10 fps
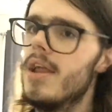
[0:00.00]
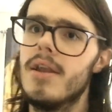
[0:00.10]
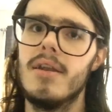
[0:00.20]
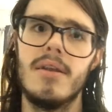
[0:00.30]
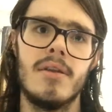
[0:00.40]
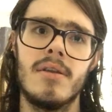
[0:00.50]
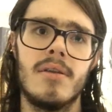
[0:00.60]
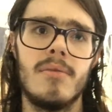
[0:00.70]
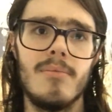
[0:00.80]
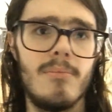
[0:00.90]
And
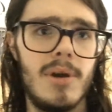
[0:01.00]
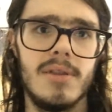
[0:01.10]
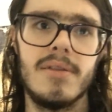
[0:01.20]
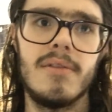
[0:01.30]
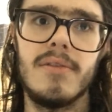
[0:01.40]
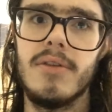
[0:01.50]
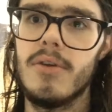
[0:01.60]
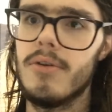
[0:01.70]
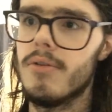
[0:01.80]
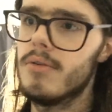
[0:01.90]
Mullen's,
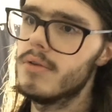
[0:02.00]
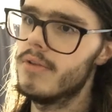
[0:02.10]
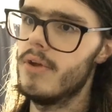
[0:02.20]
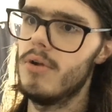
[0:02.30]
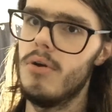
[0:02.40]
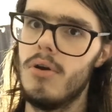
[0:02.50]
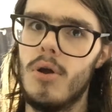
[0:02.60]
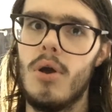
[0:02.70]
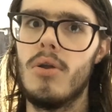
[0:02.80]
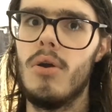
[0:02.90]
saying,
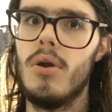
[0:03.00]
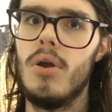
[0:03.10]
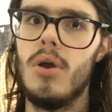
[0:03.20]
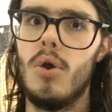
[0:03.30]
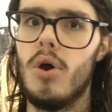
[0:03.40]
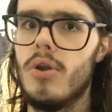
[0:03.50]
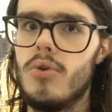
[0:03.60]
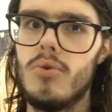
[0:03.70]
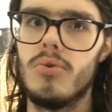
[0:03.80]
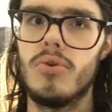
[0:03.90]
oh, I
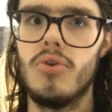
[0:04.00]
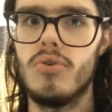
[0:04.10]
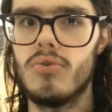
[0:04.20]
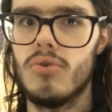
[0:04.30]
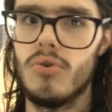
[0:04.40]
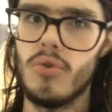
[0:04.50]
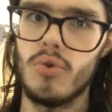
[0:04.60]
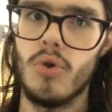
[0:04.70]
didn't get the